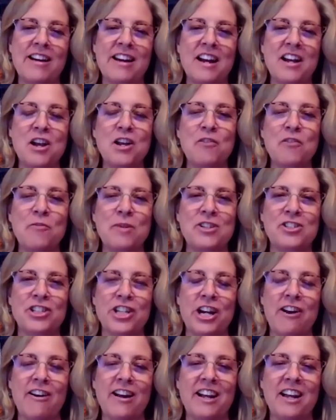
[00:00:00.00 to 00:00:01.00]
I know you've been
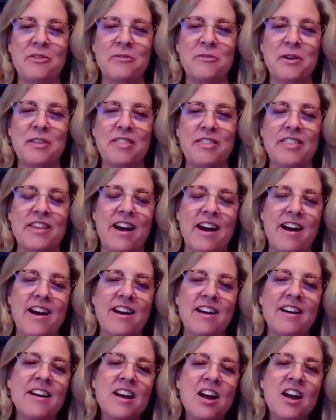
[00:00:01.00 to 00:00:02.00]
sharing it with
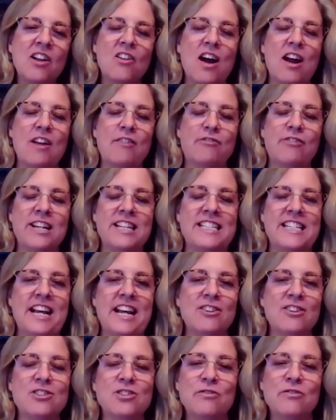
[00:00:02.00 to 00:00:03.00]
uh, a lot of
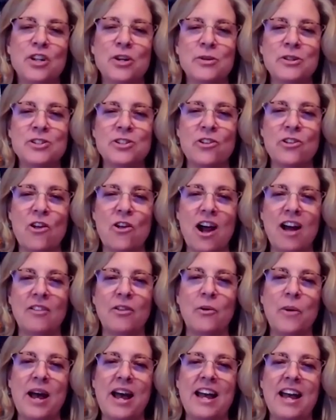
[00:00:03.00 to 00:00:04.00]
retailers and viewers along
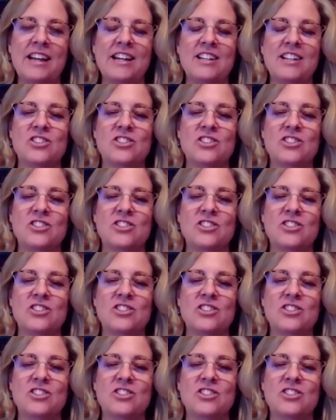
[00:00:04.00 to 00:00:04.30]
the way, and